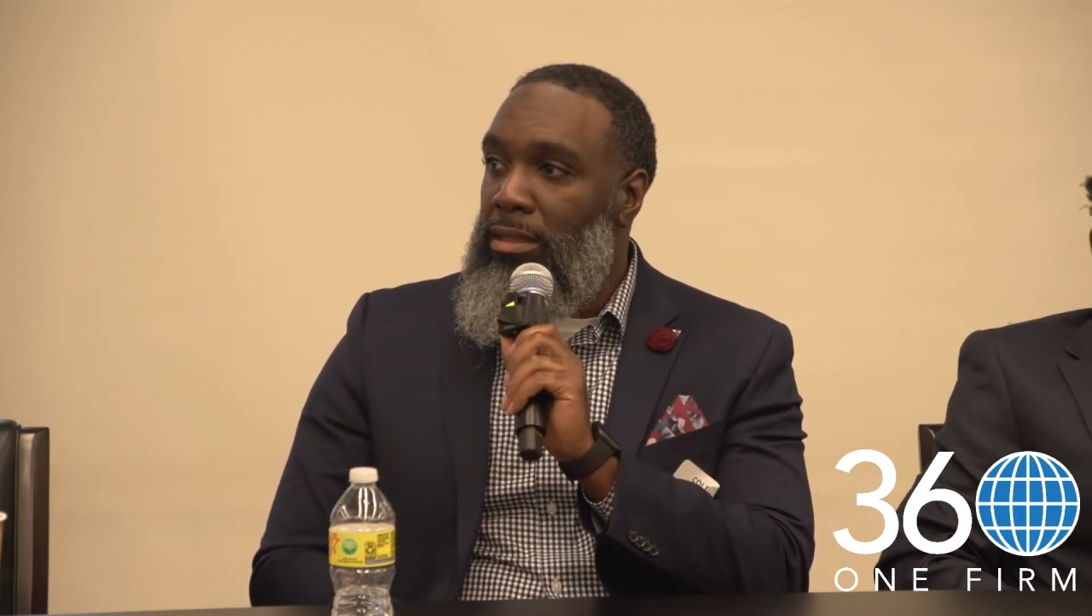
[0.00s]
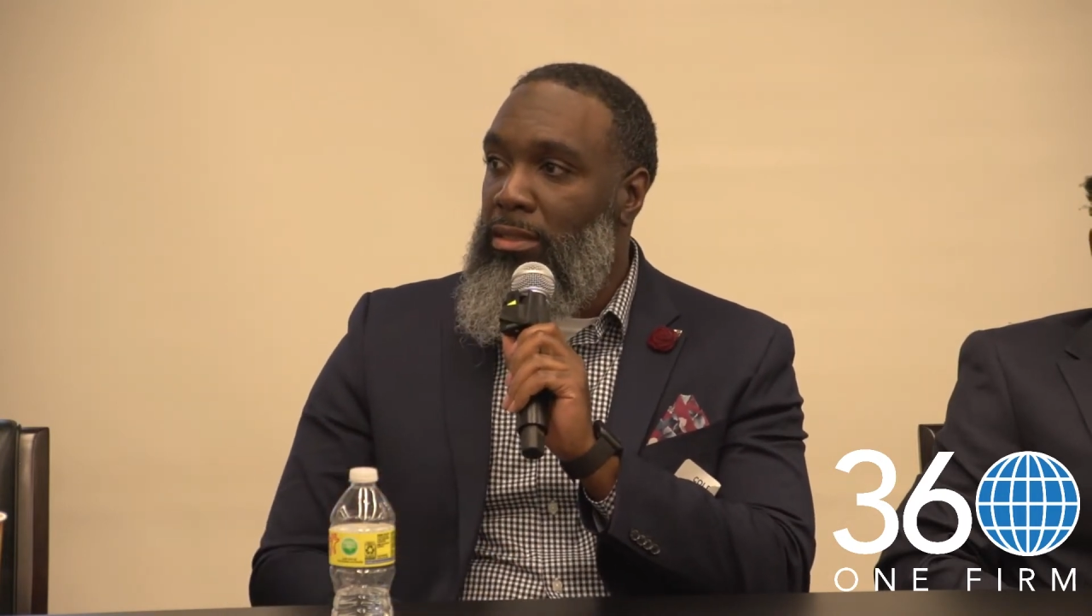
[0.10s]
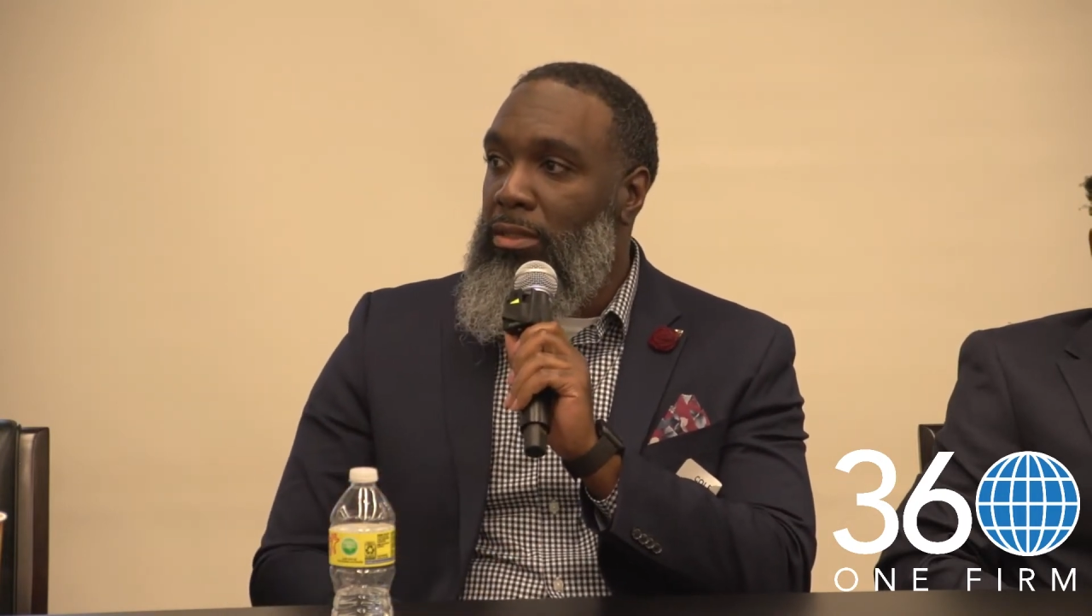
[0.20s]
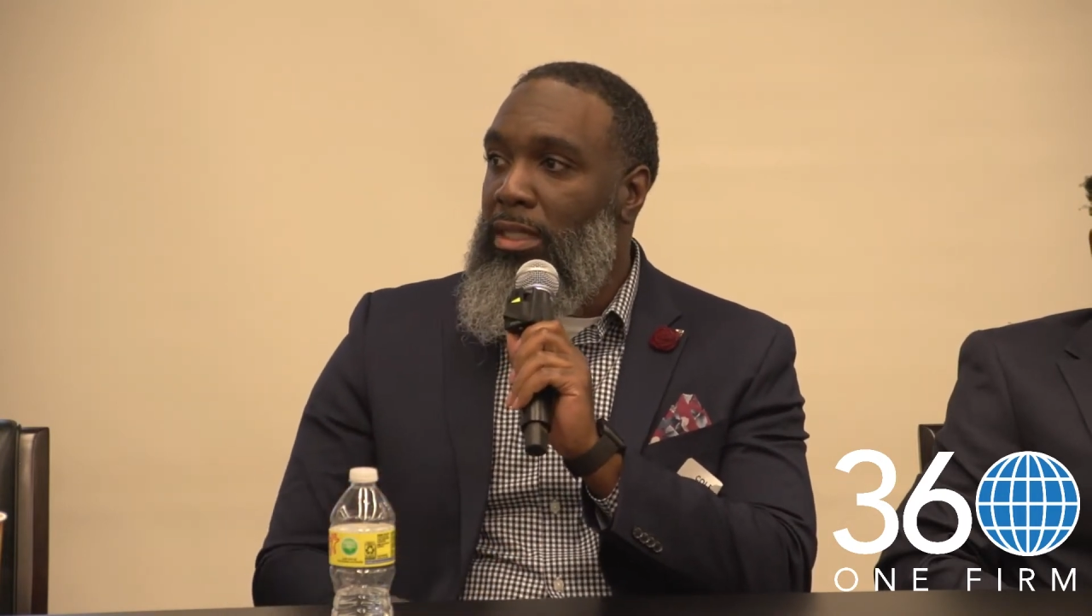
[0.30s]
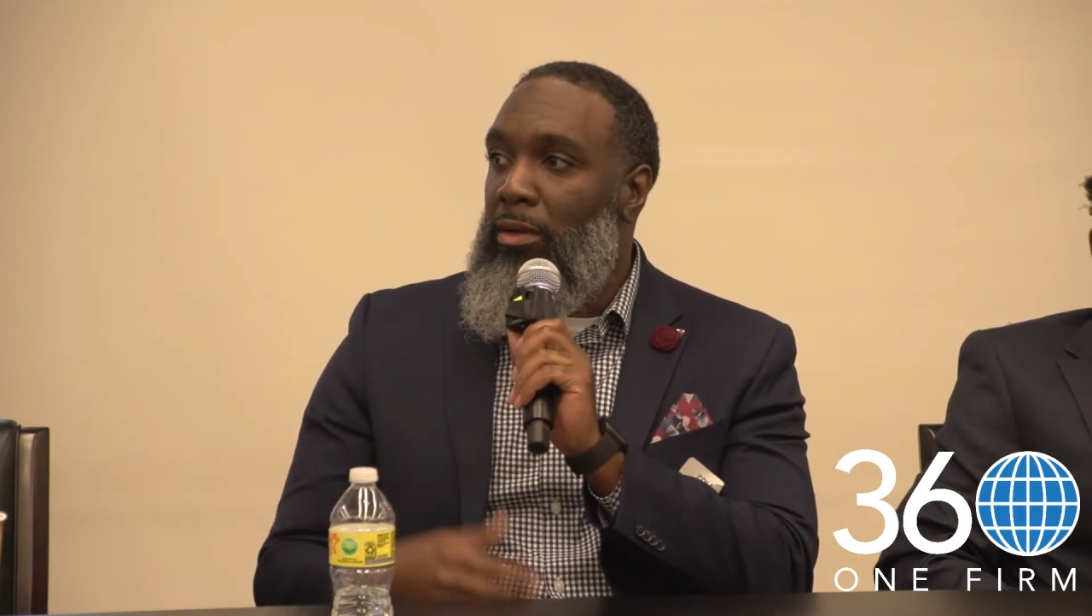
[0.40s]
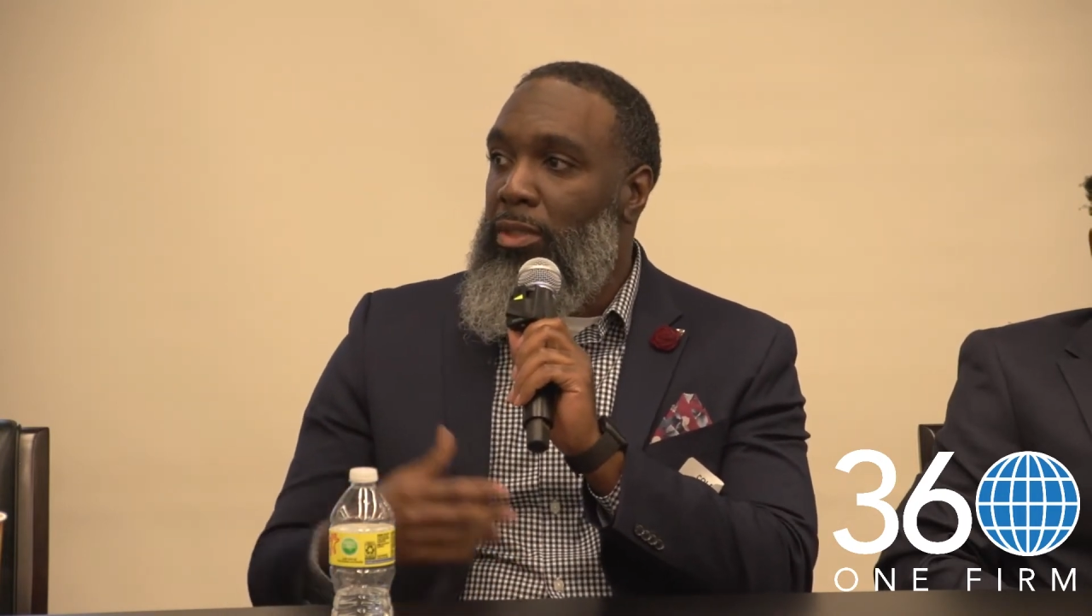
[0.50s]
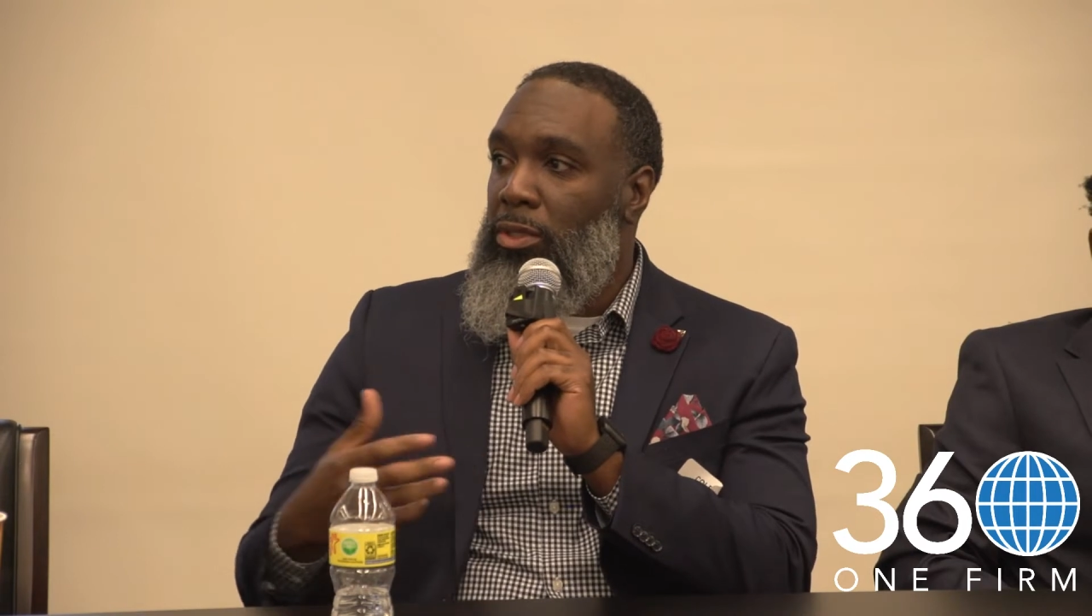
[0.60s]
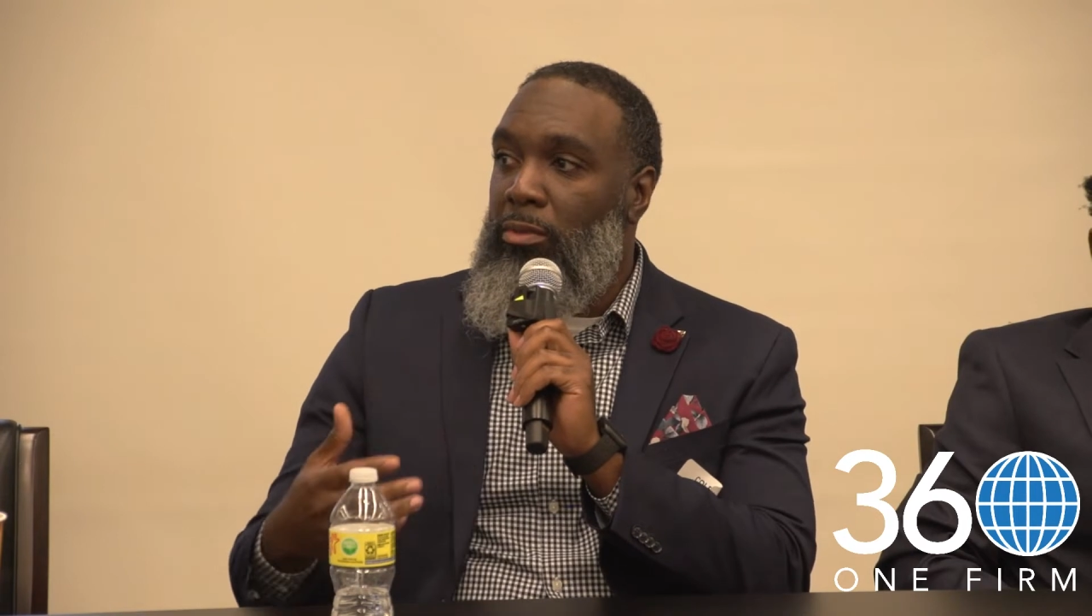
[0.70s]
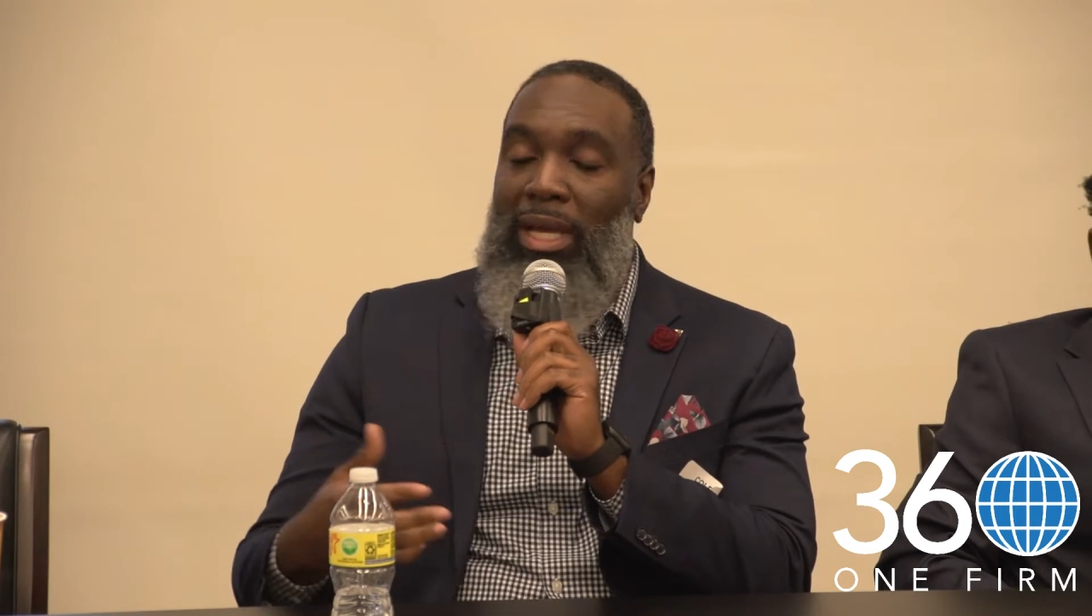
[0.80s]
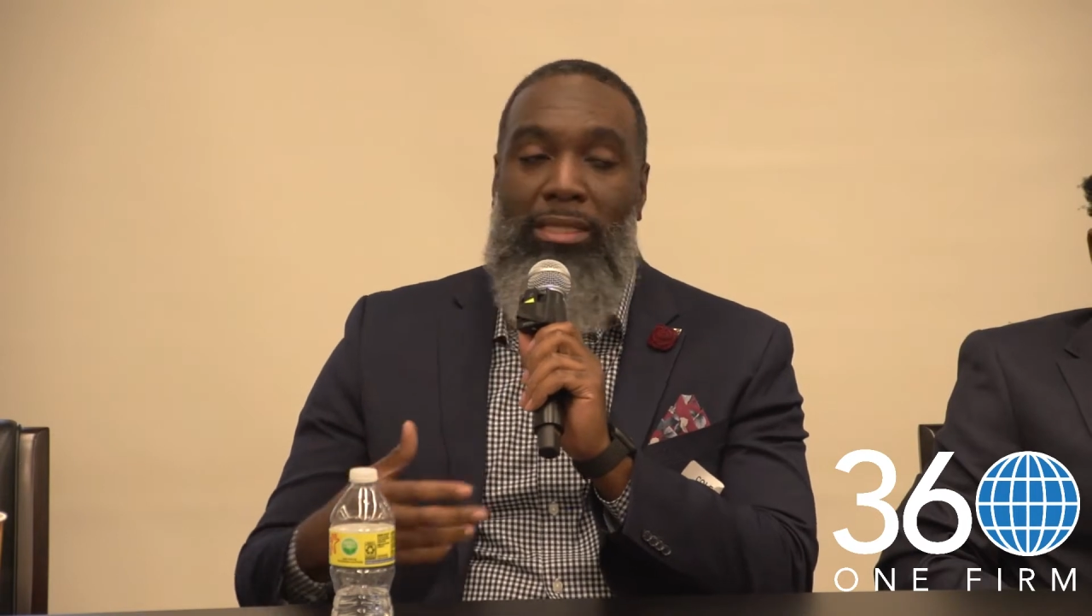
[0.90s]
center and I
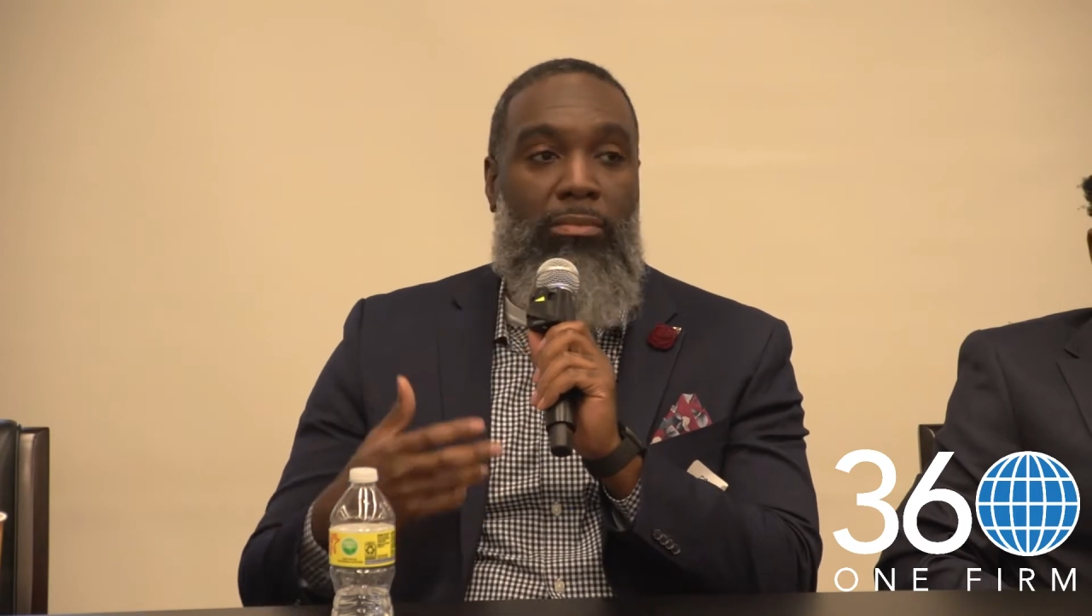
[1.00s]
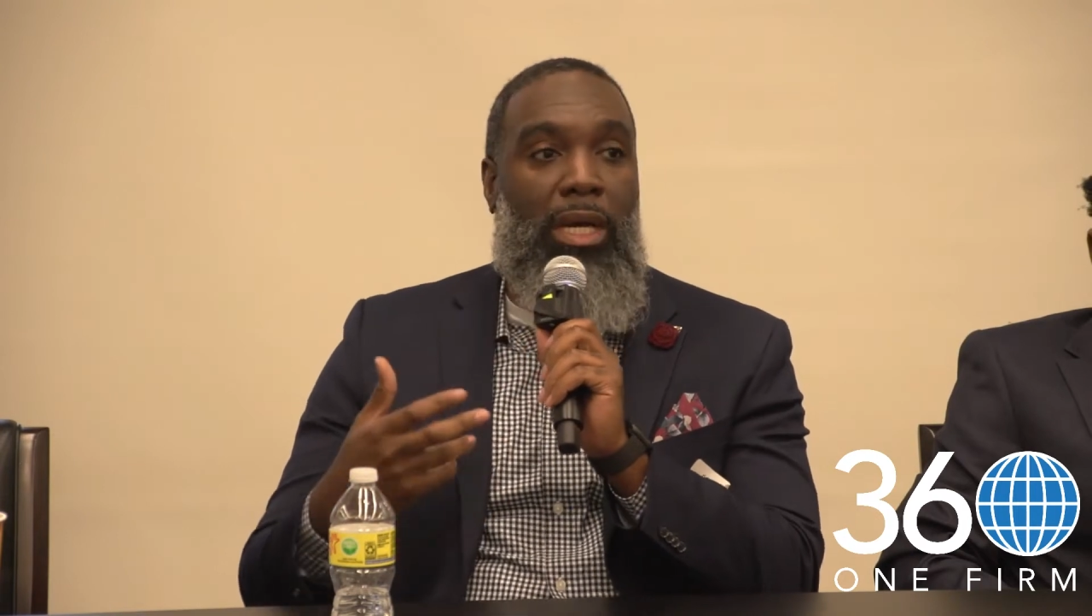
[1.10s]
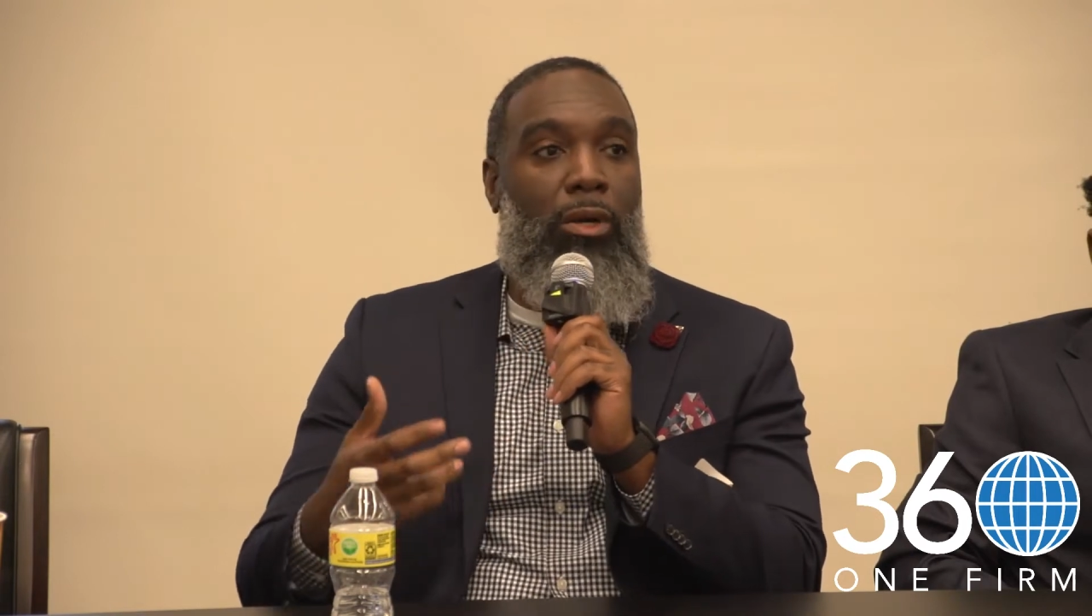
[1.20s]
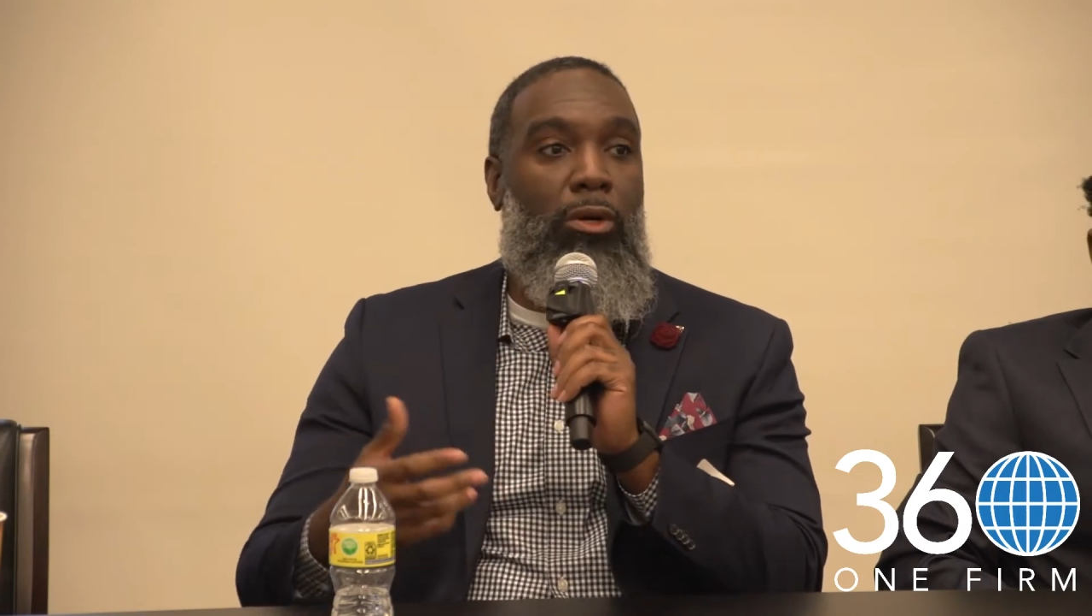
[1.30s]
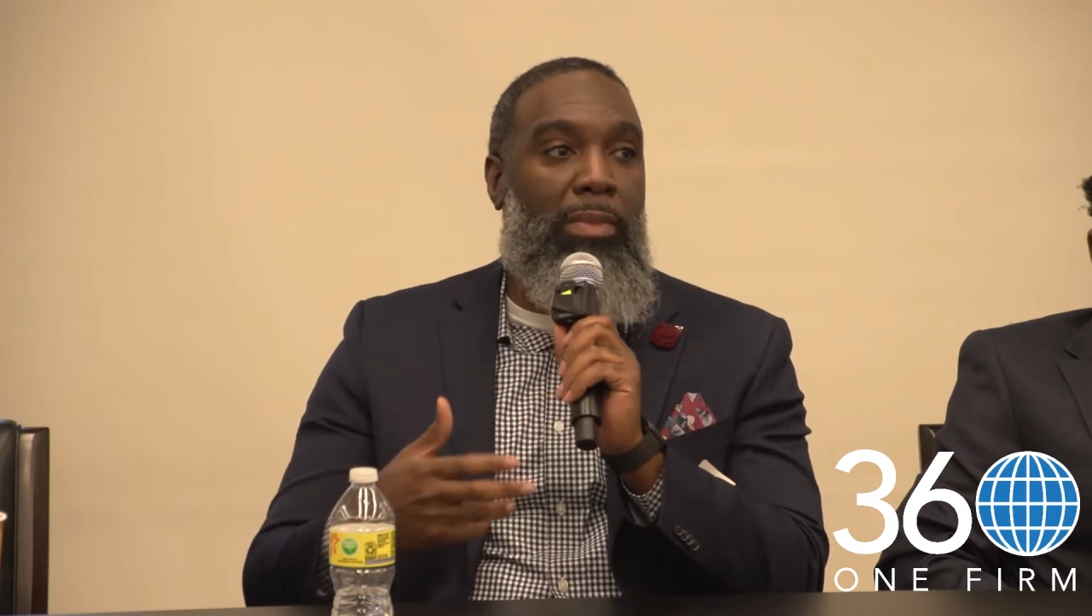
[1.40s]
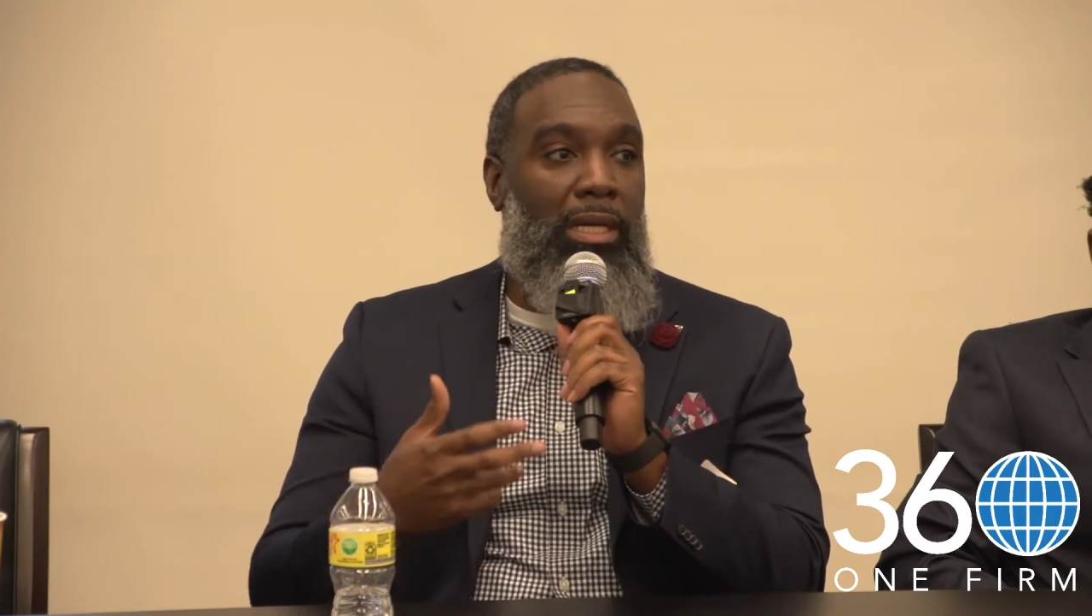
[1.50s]
return back to my home,